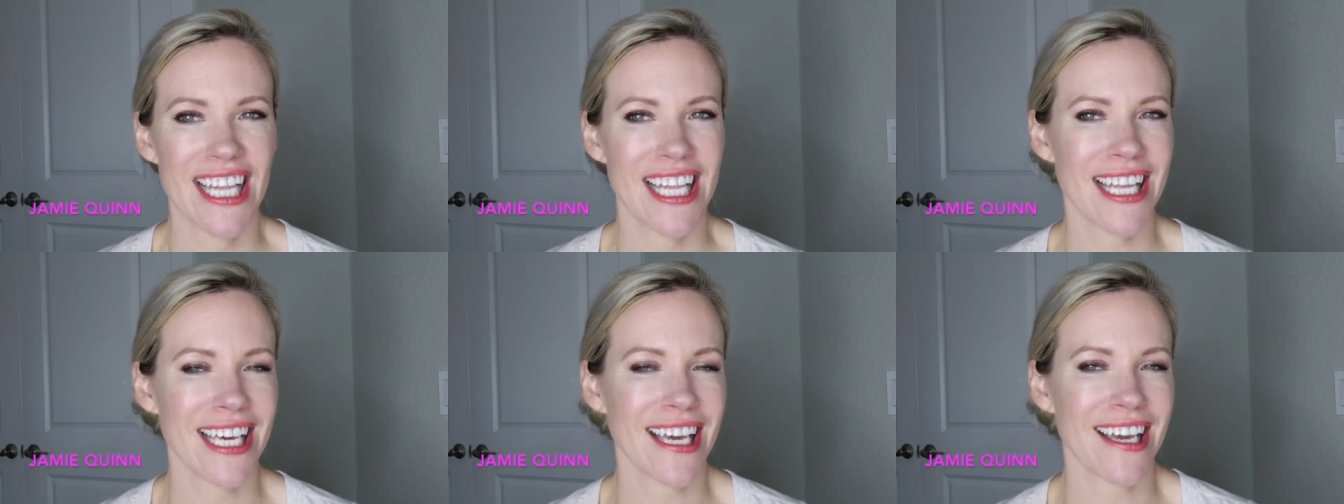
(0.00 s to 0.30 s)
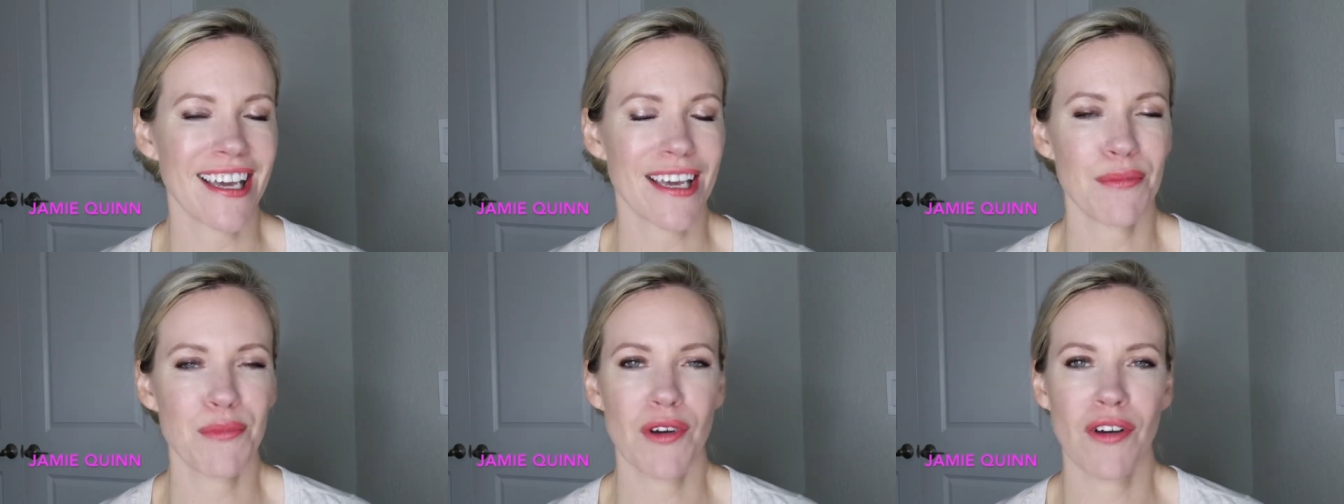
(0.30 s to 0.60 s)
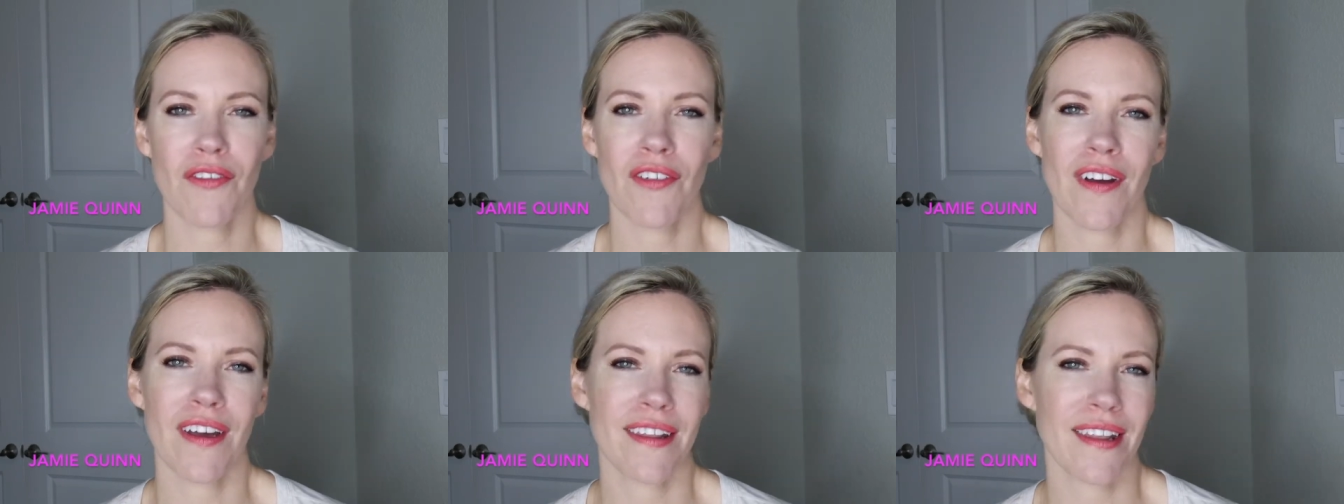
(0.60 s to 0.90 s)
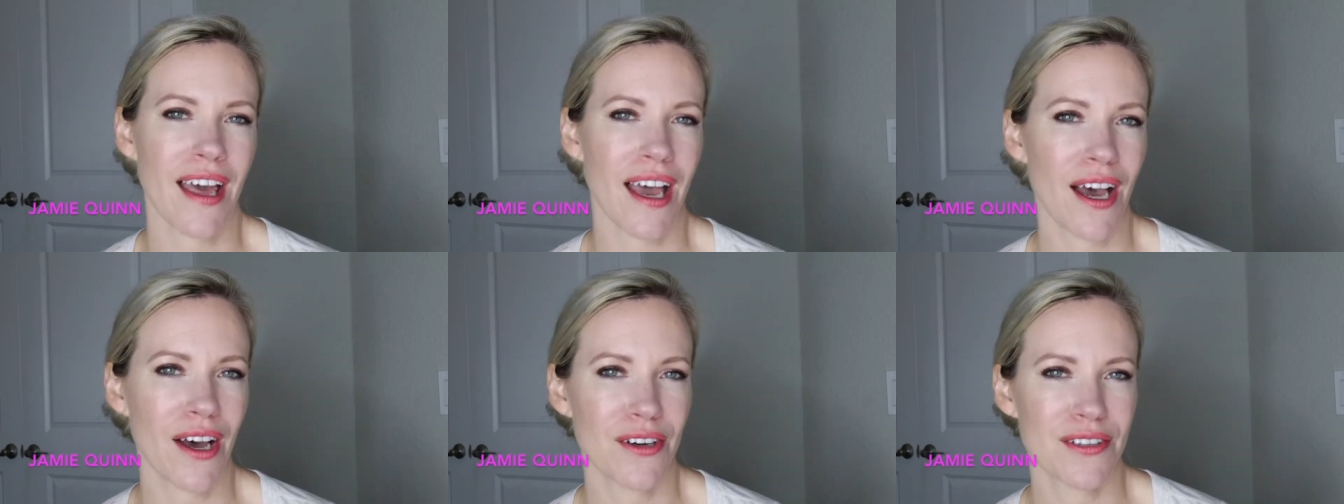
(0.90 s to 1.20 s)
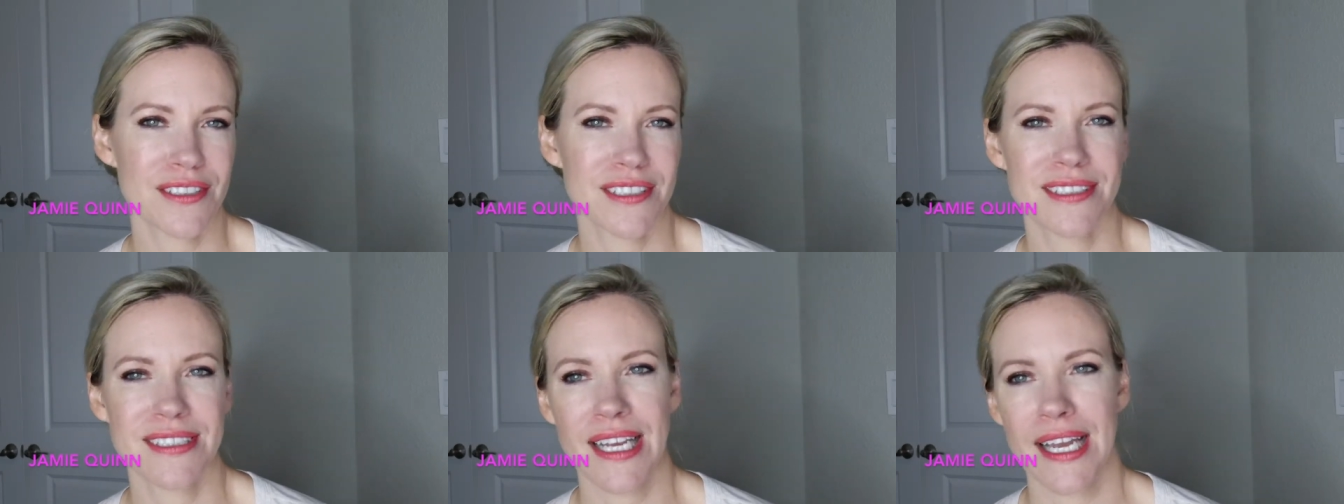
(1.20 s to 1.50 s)
Like, I can move around the
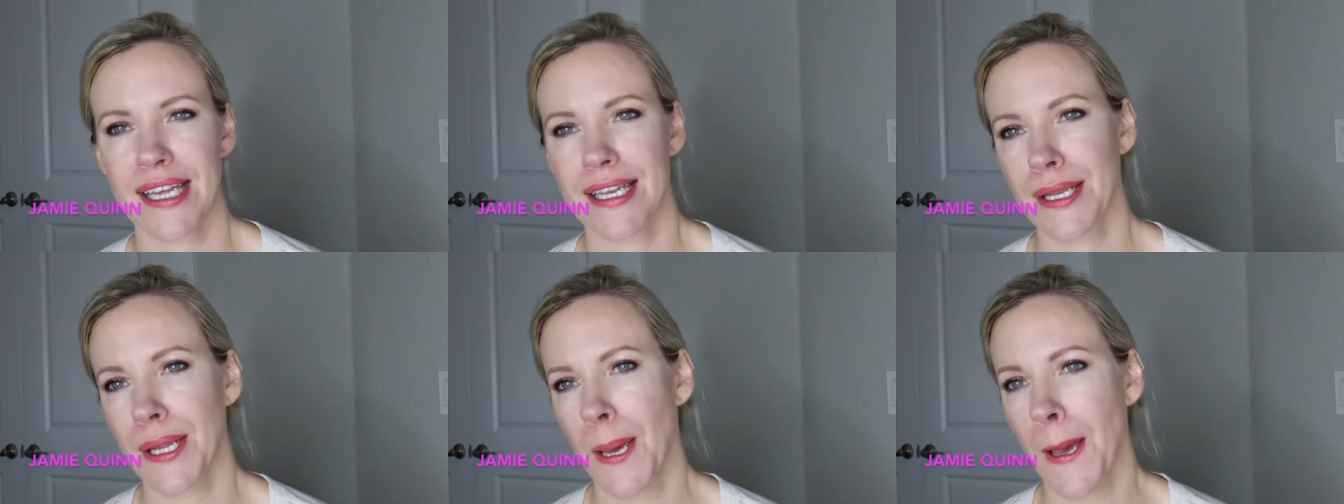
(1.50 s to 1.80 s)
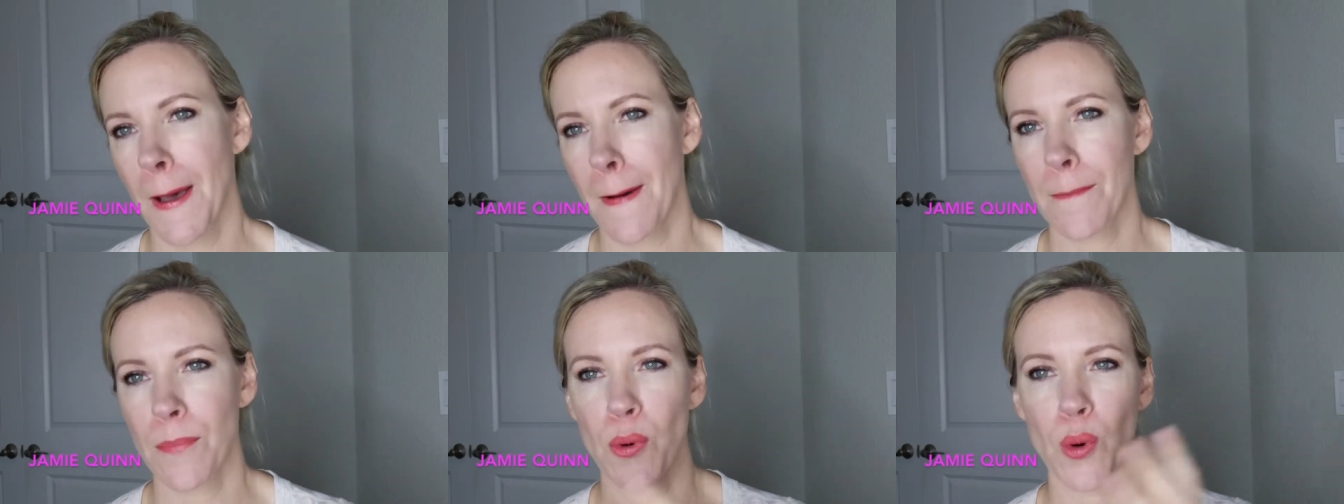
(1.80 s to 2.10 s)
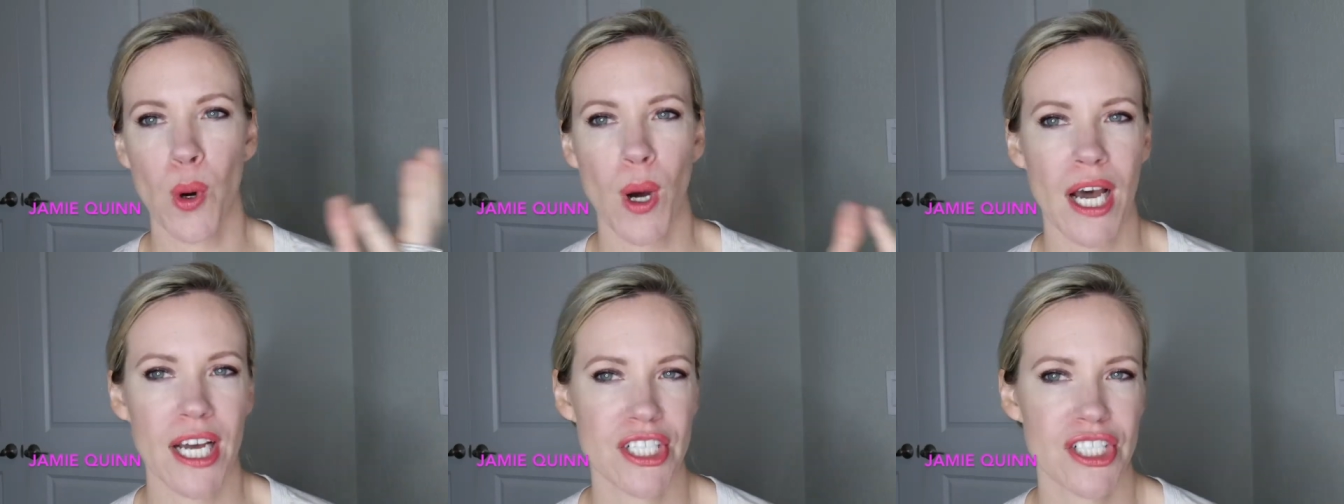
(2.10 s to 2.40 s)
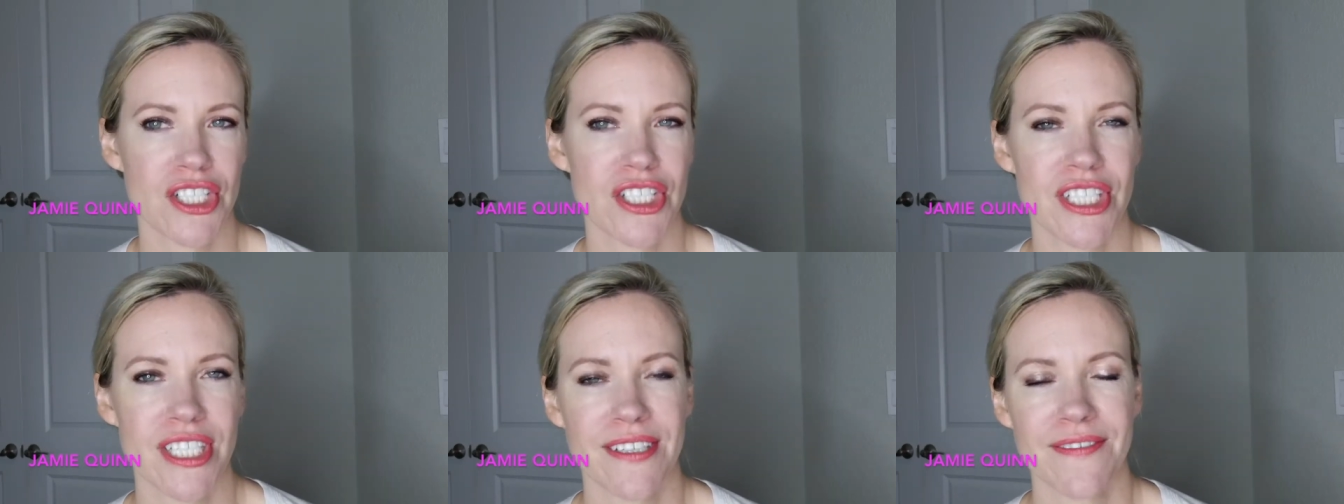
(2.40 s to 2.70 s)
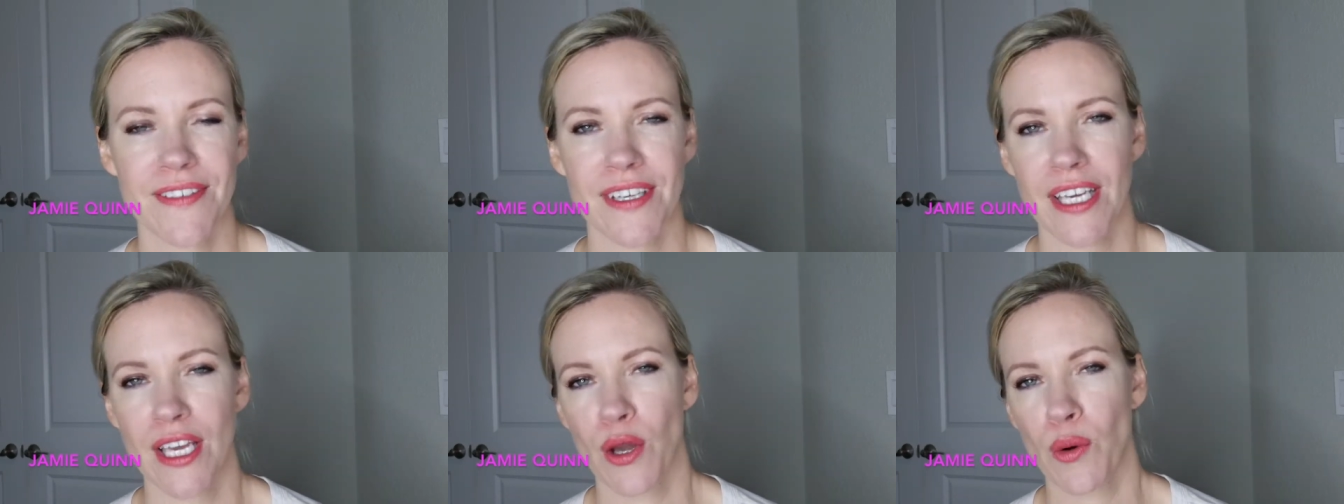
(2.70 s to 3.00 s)
house, stand up, watch T
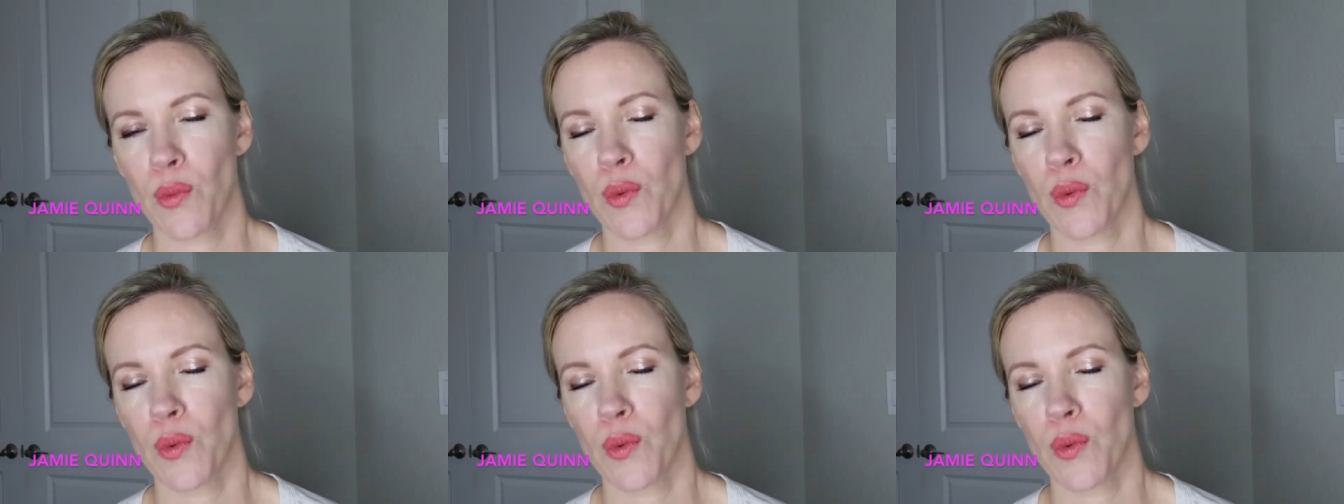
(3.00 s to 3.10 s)
V,